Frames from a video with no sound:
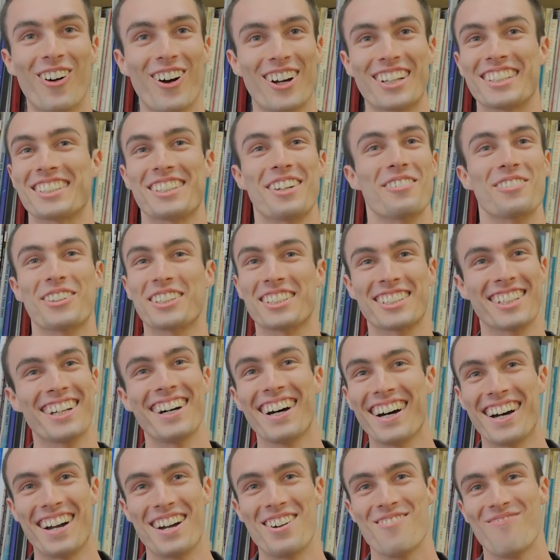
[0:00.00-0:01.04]
Works every
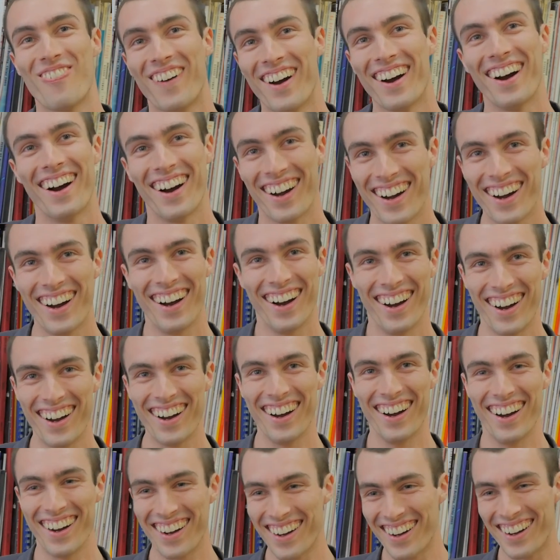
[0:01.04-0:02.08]
time.
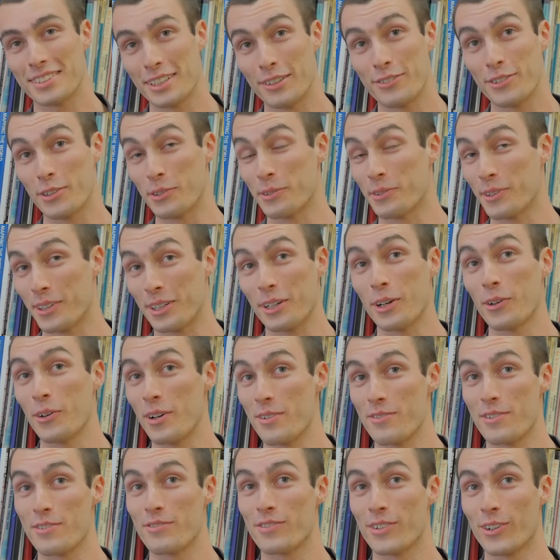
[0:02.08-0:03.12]
If you want to go
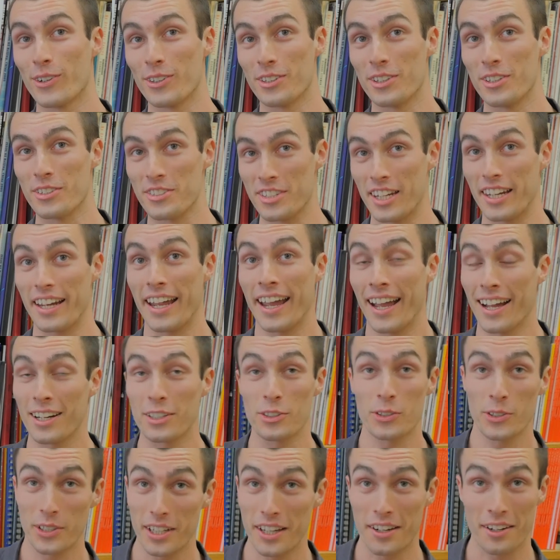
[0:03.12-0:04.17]
even further, you say, How
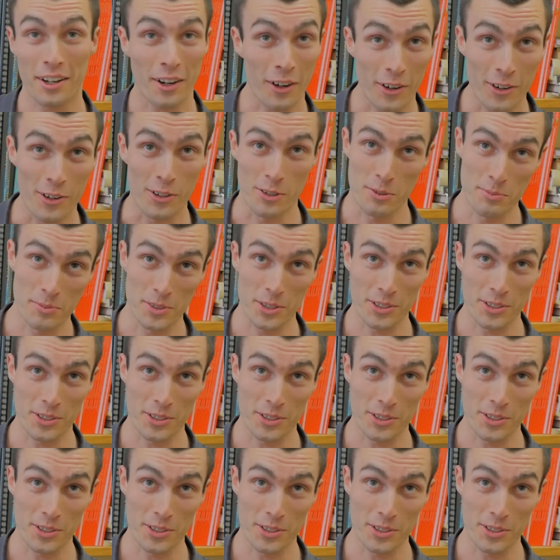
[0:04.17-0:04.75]
do you get home?